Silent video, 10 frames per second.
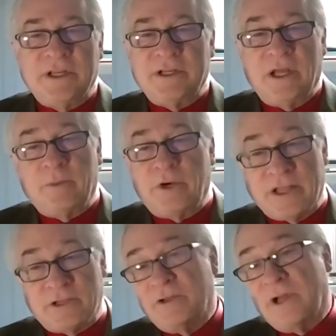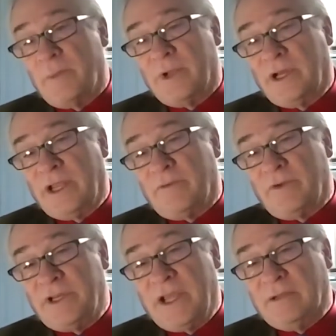in number astronomically
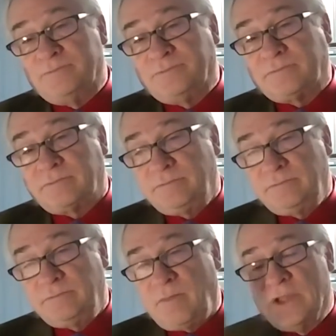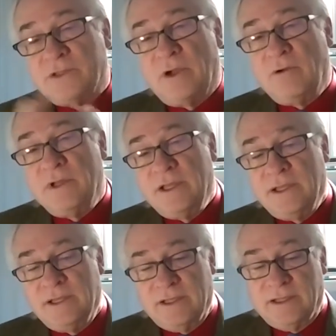every day. So
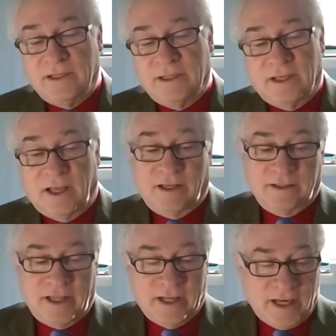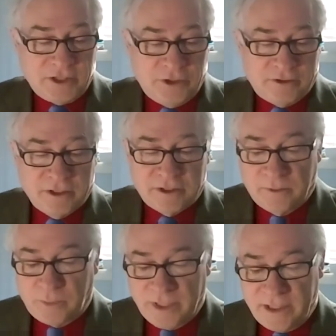unless you can
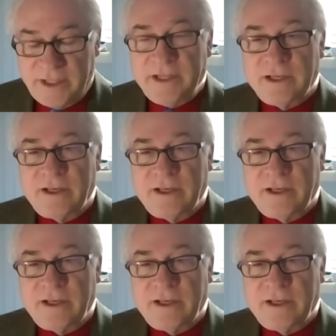completely